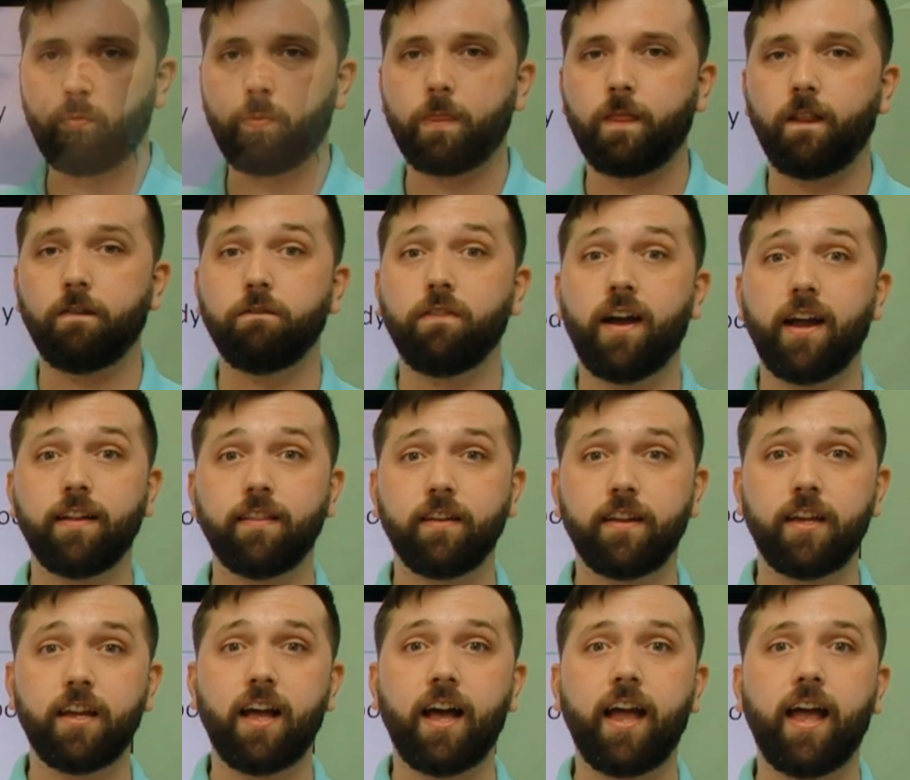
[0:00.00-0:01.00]
And
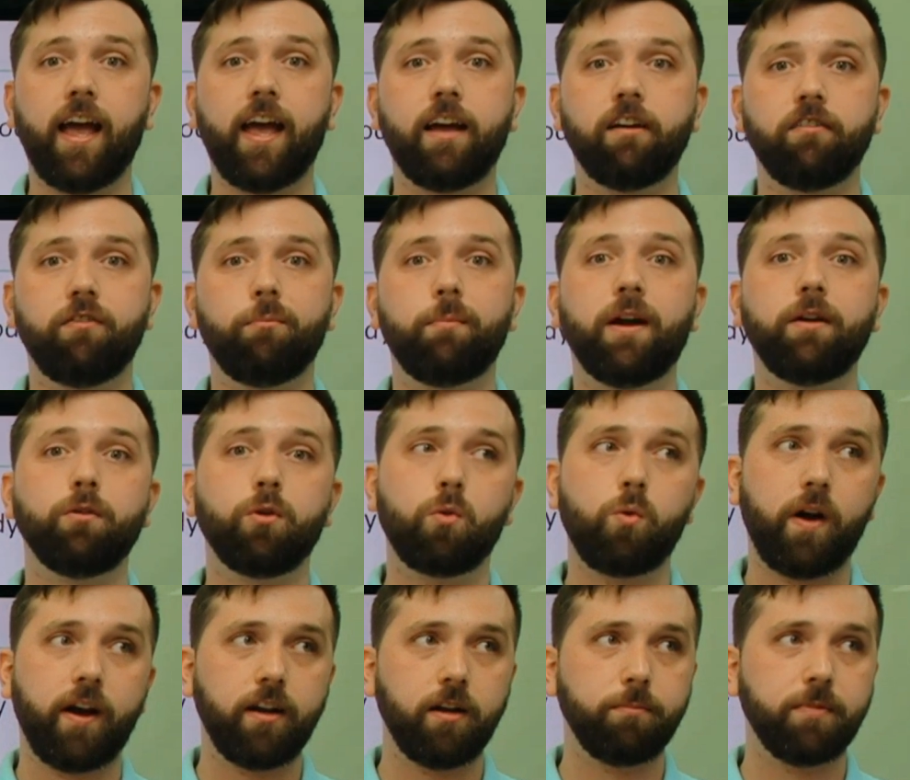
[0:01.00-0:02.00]
finally, I have my
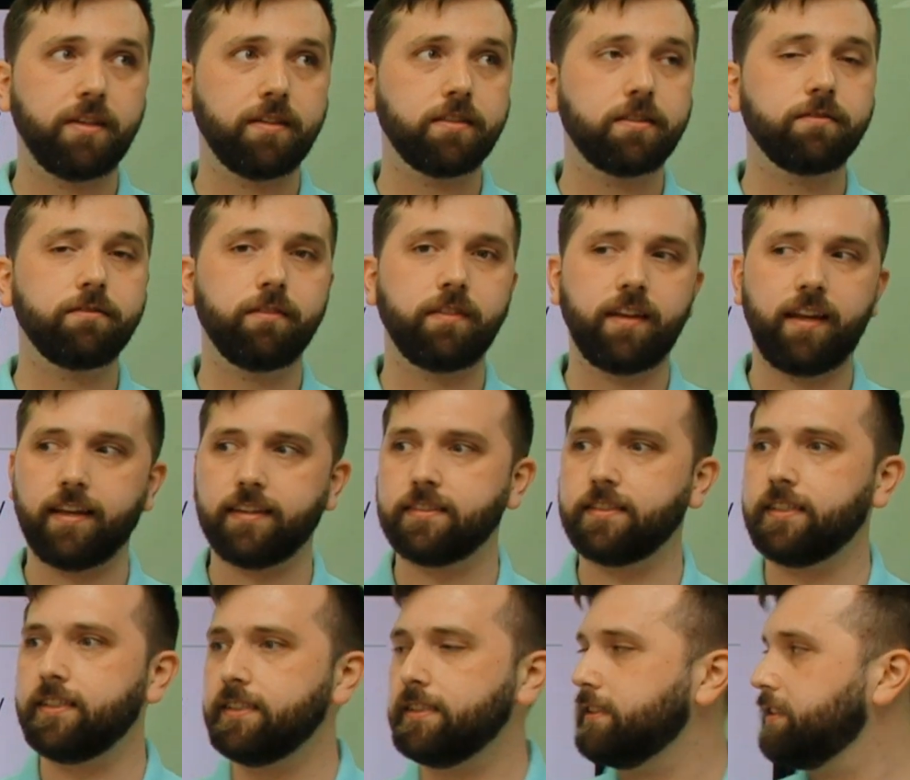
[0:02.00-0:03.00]
requirements for the
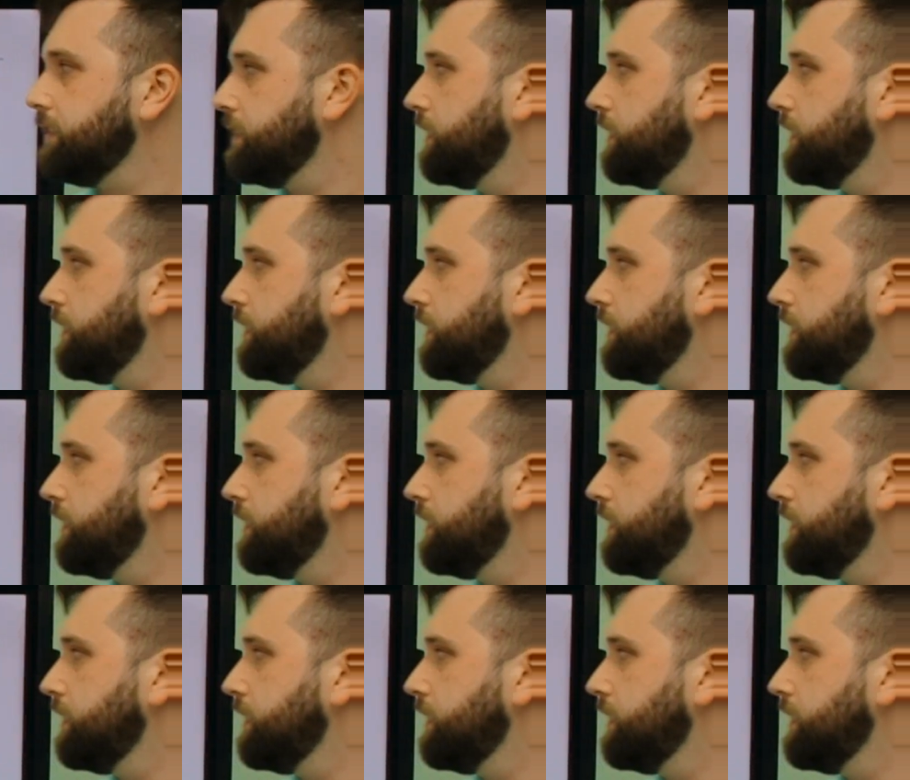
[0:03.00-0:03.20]
essays.